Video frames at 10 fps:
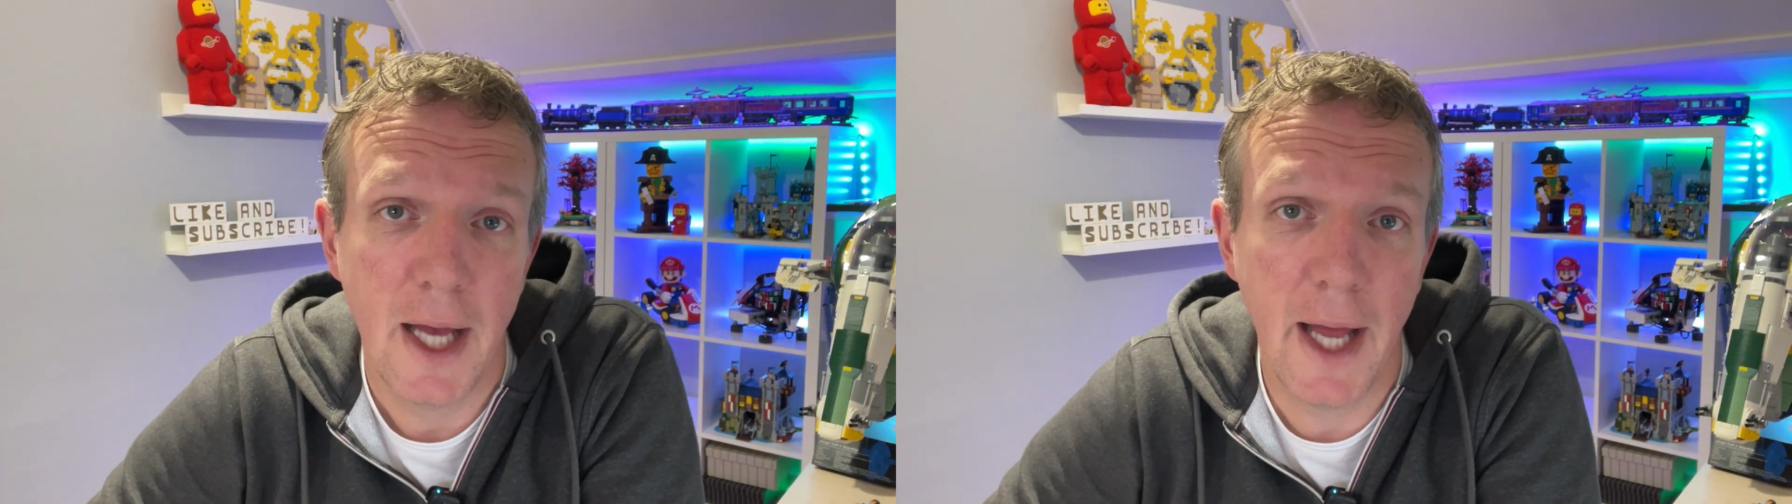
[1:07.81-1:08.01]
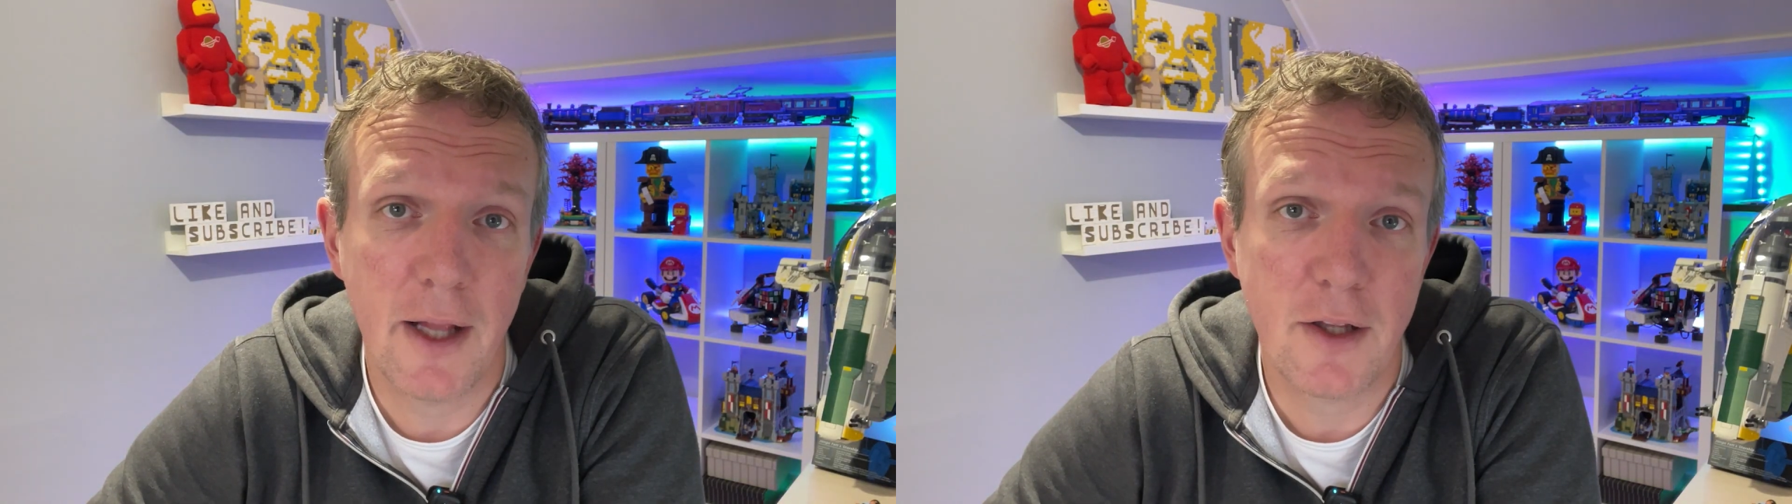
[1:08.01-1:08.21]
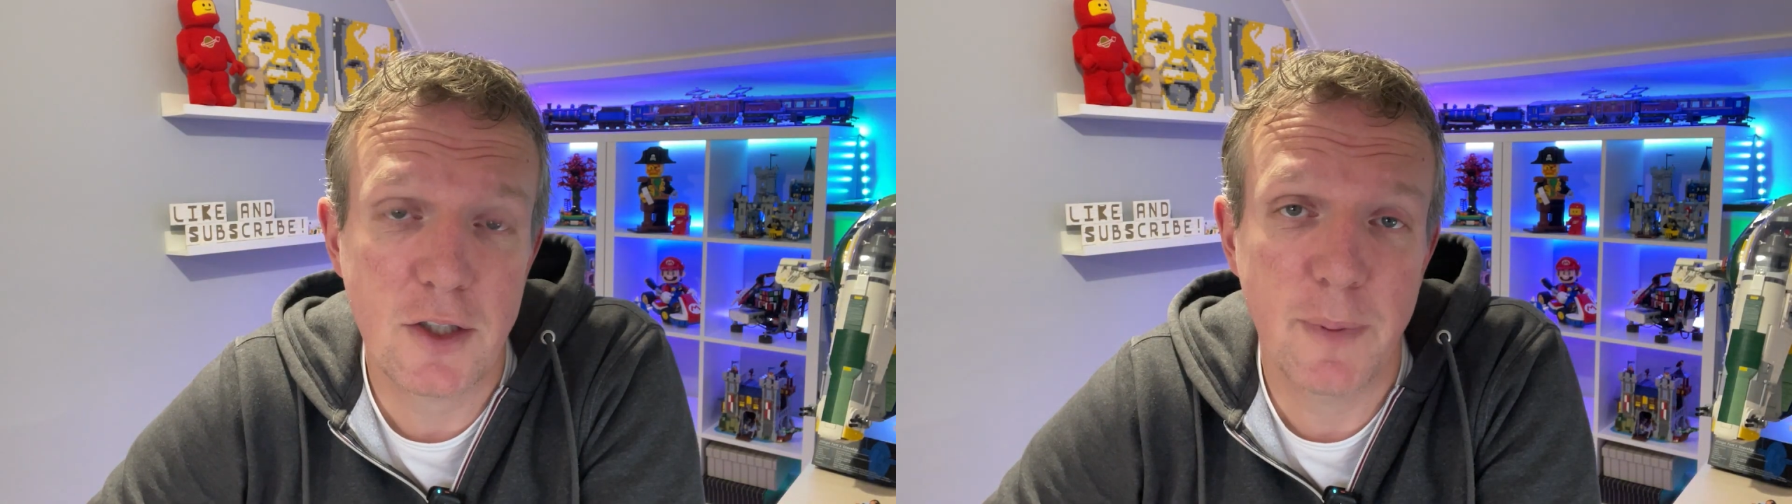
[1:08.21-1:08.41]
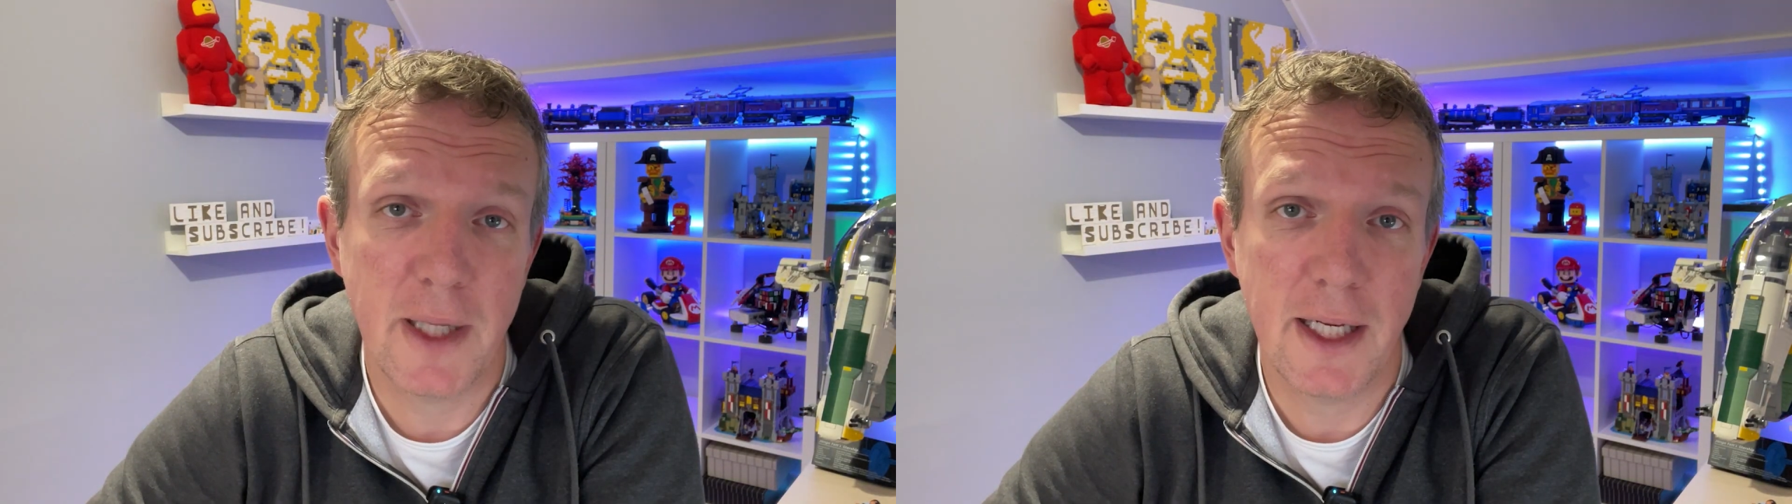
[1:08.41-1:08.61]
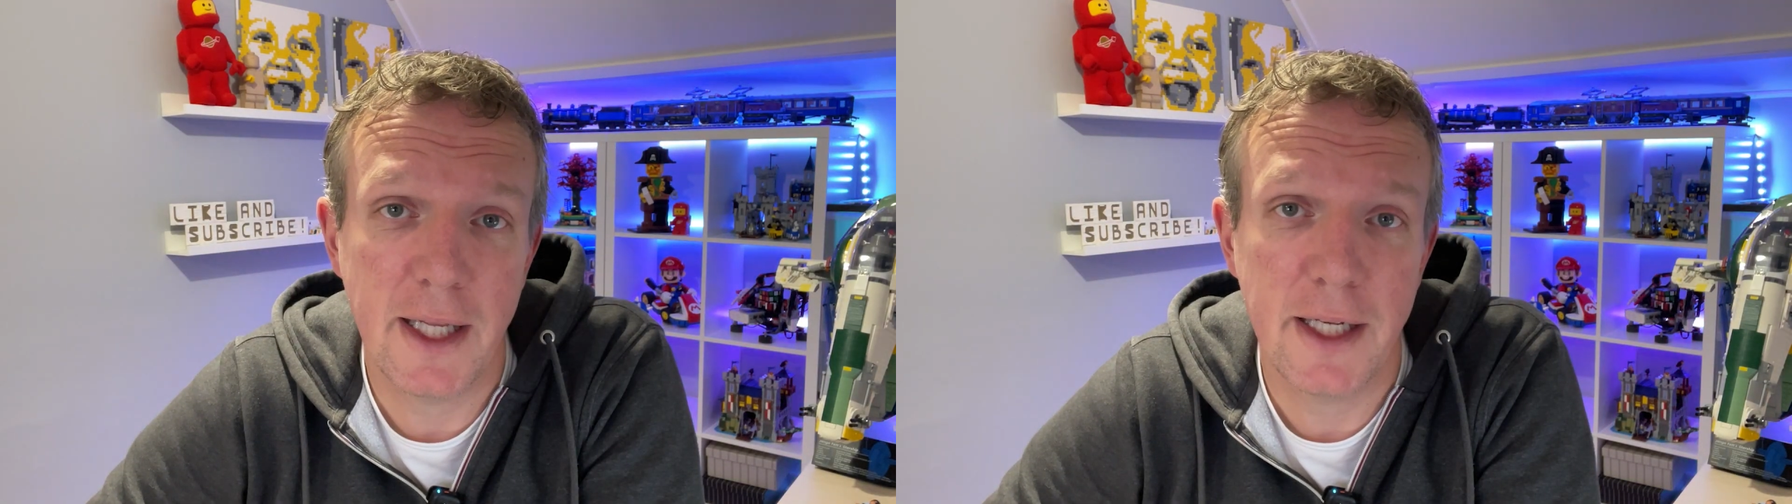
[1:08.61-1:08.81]
and I'll
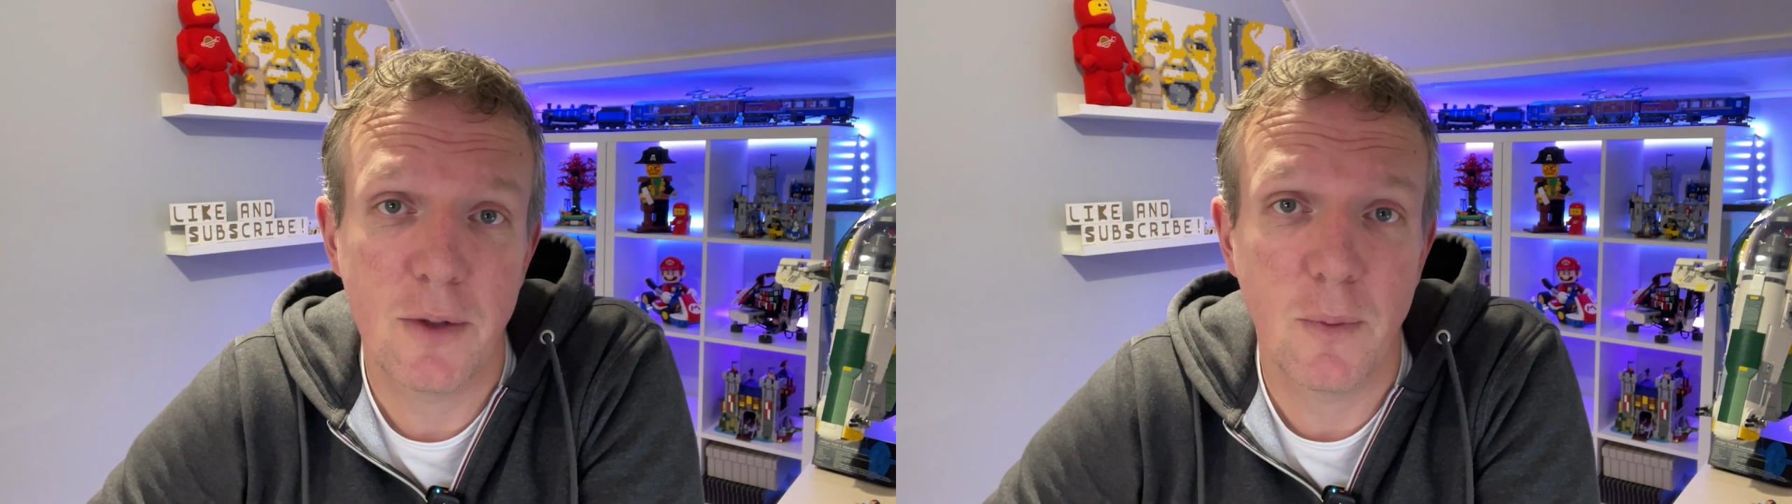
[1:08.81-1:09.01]
explain later